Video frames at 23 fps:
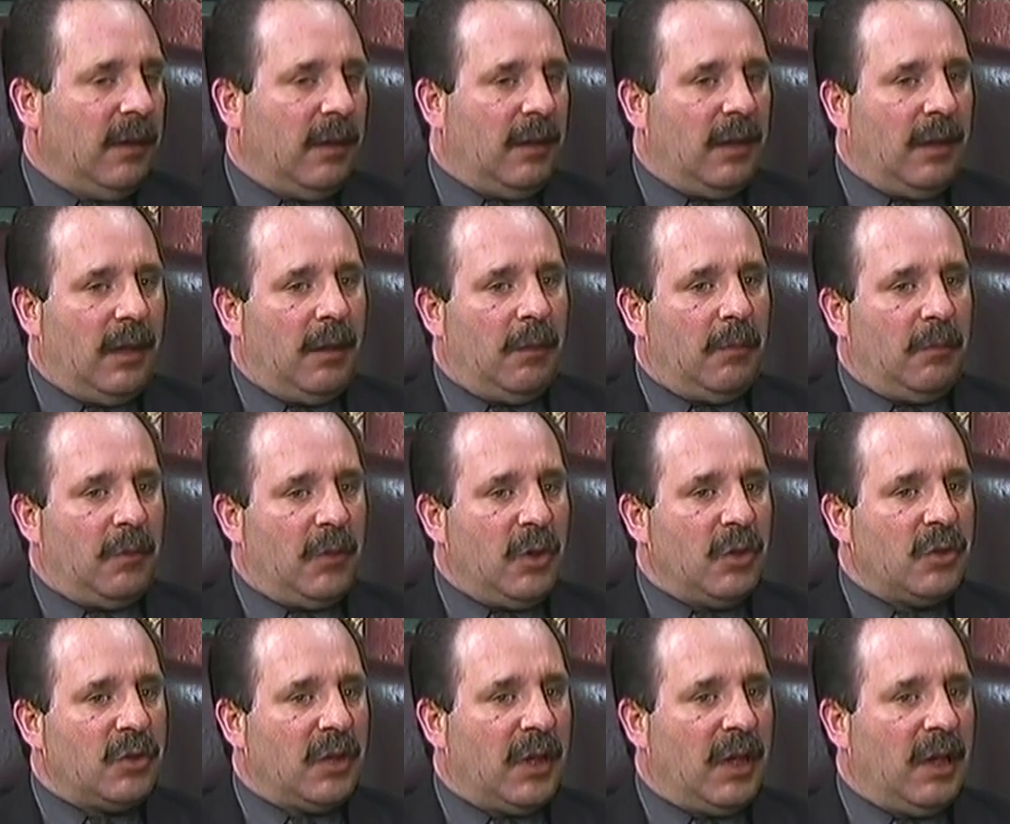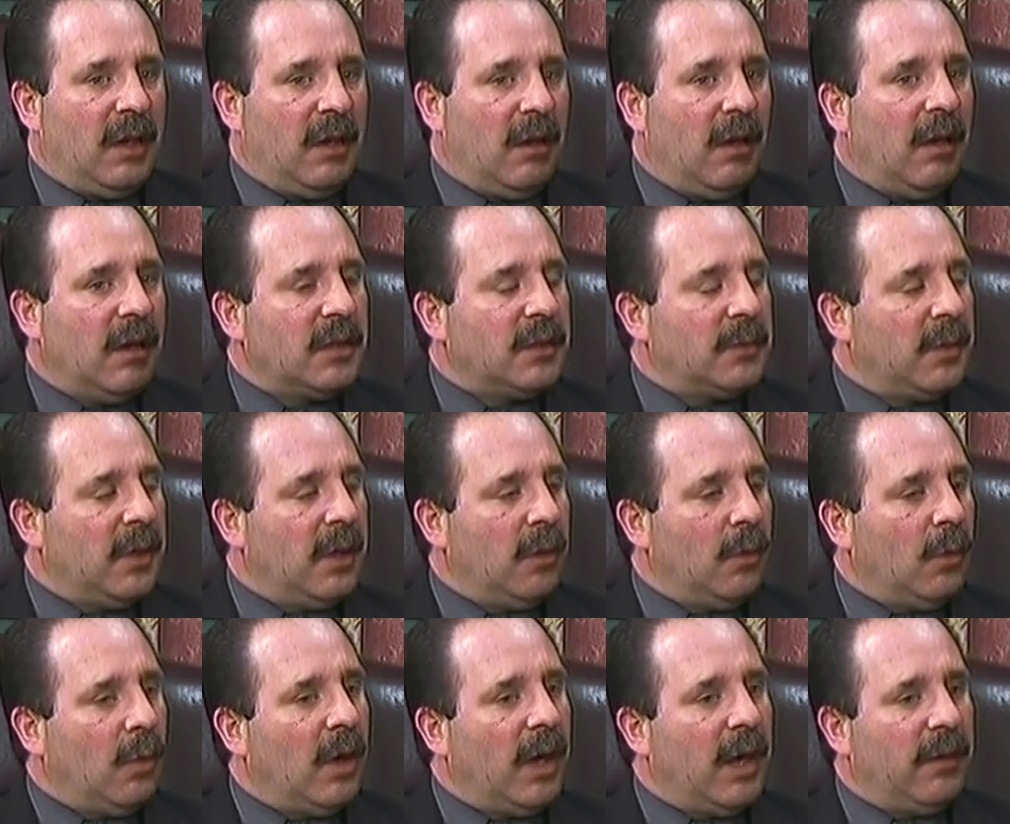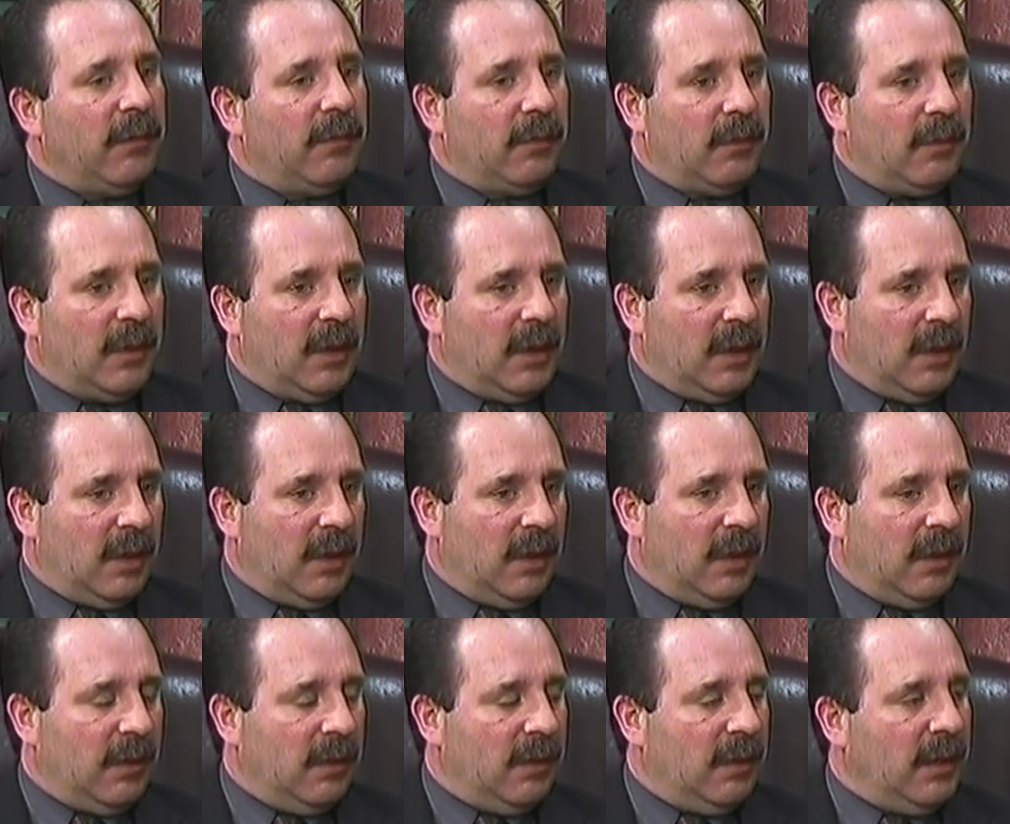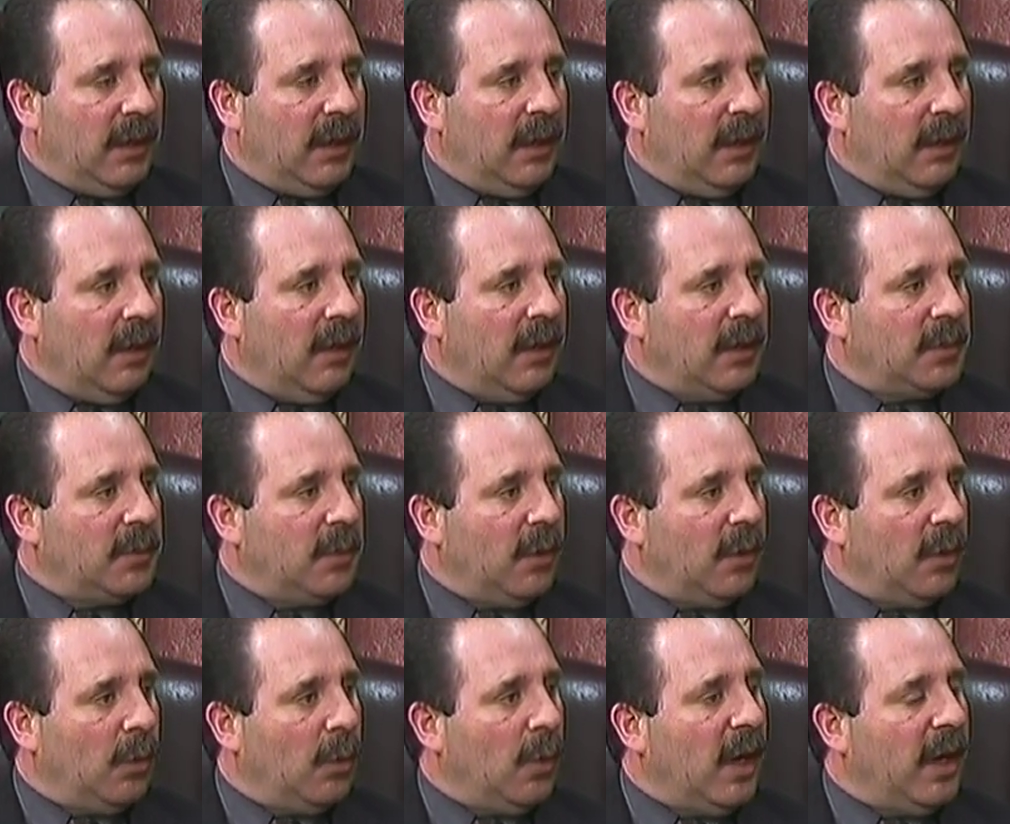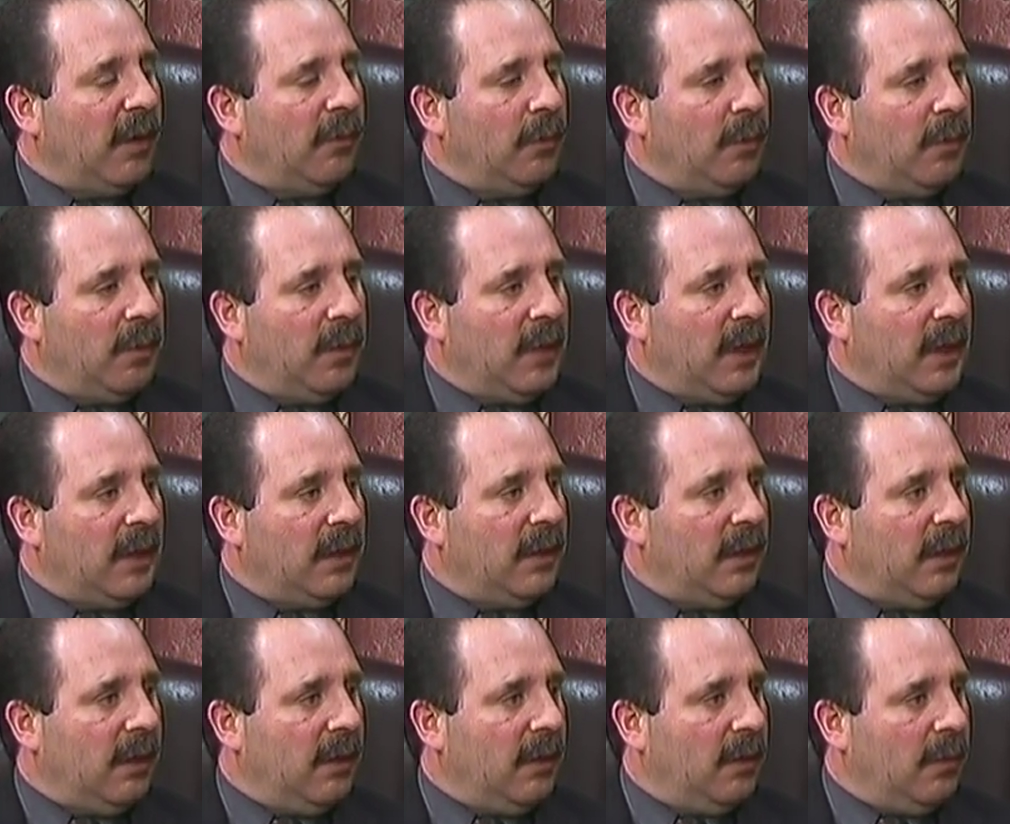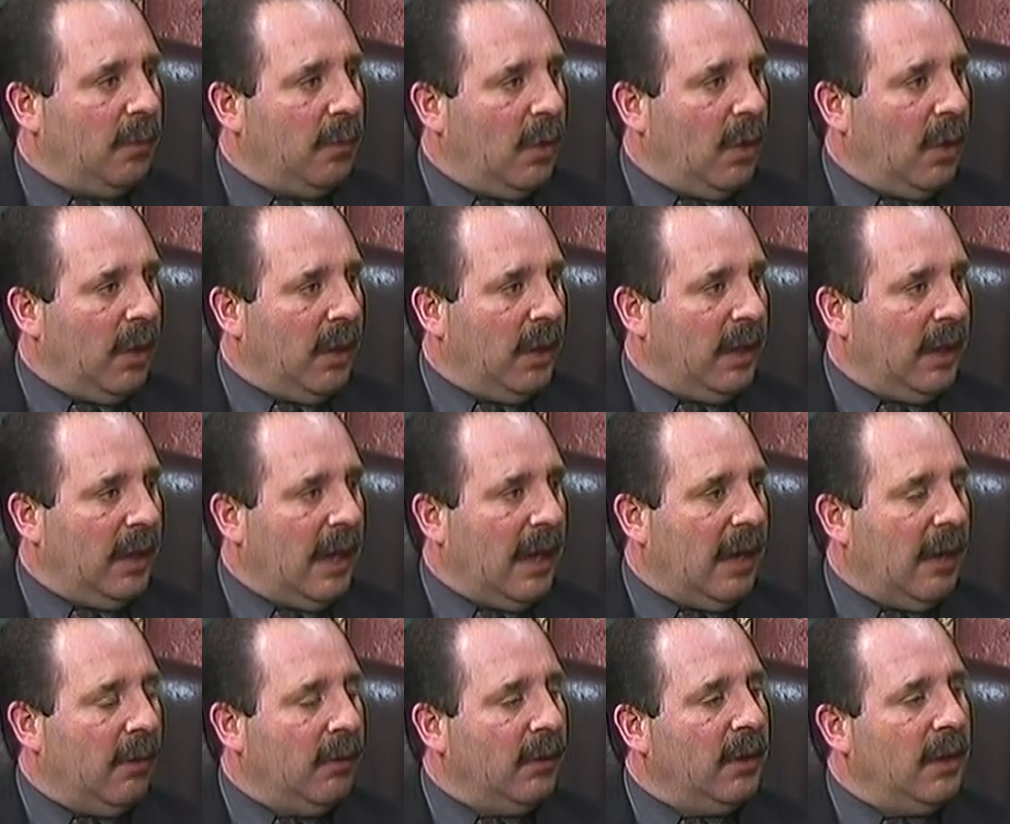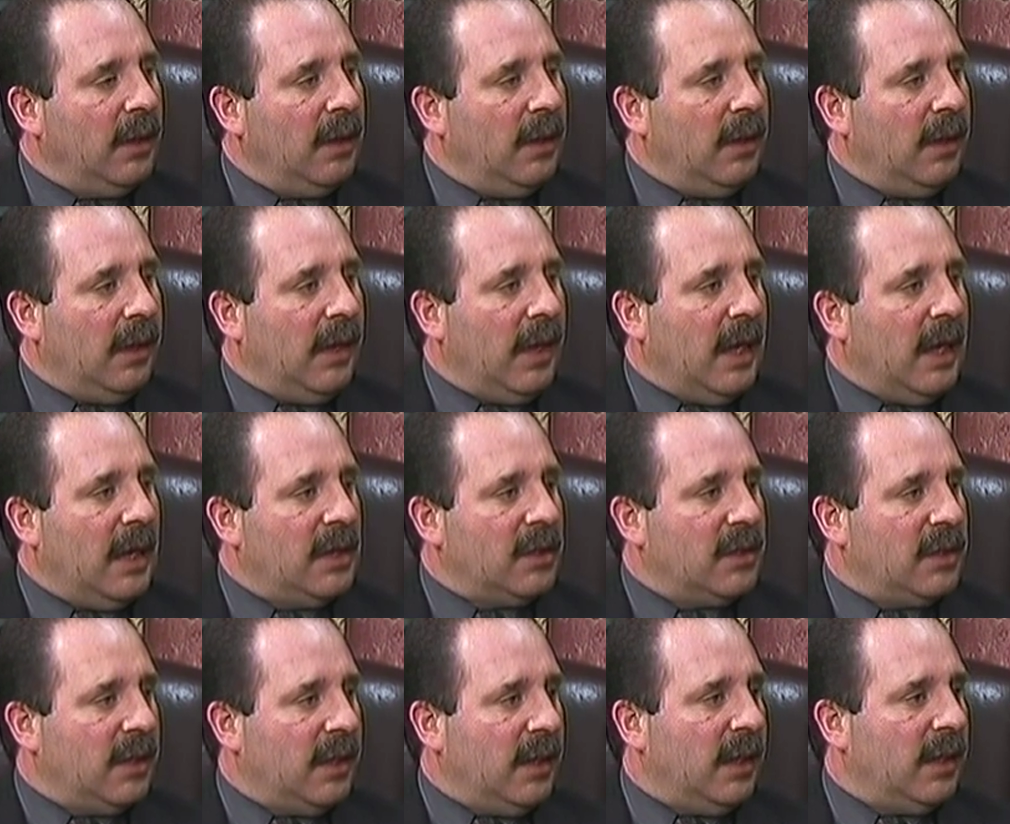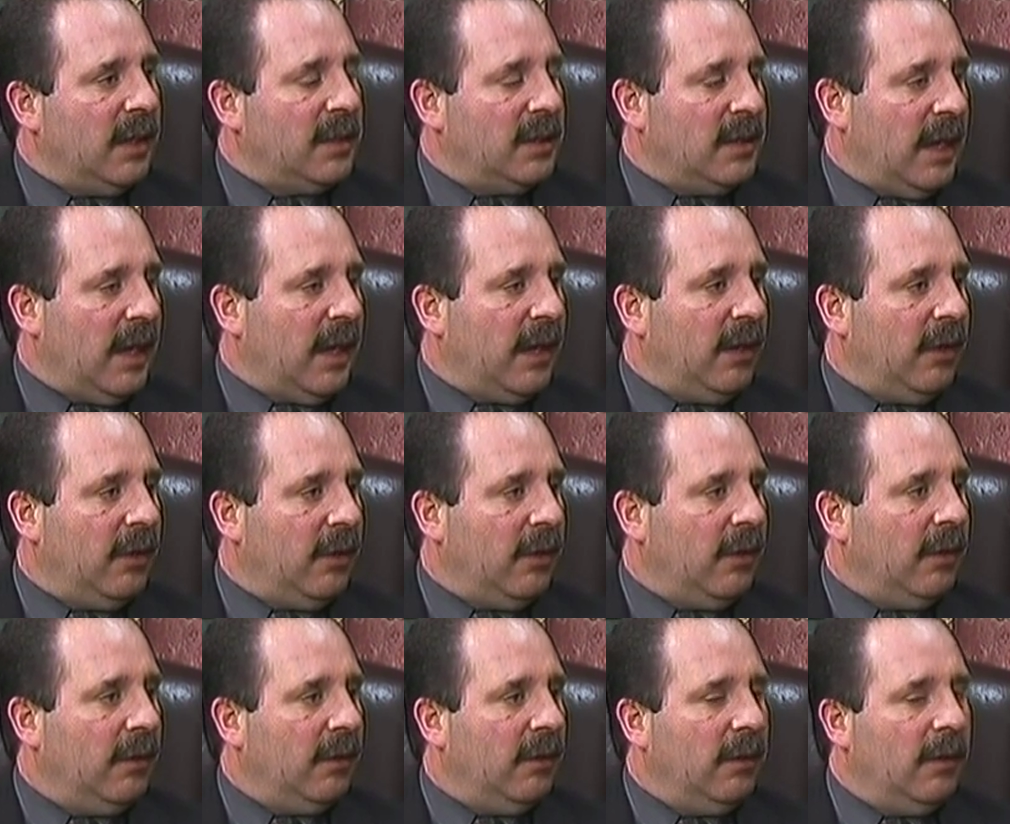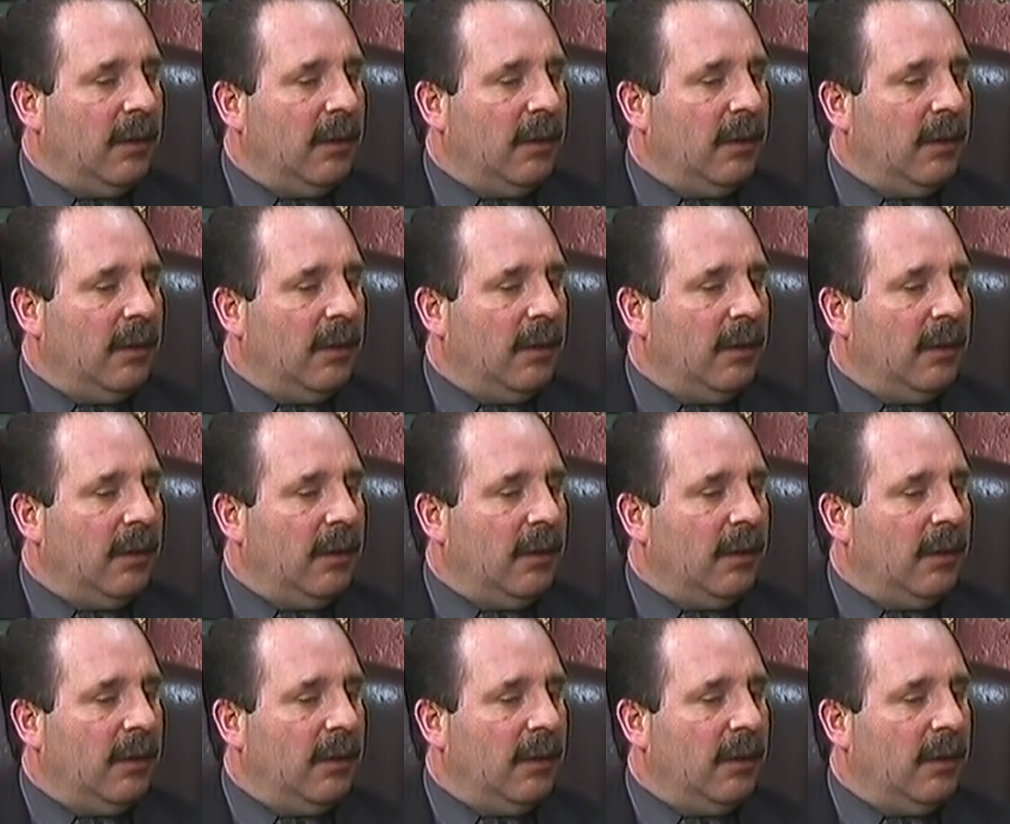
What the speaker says: Usually in a husband and a wife, the husband or wife will pick the other party out as the executor,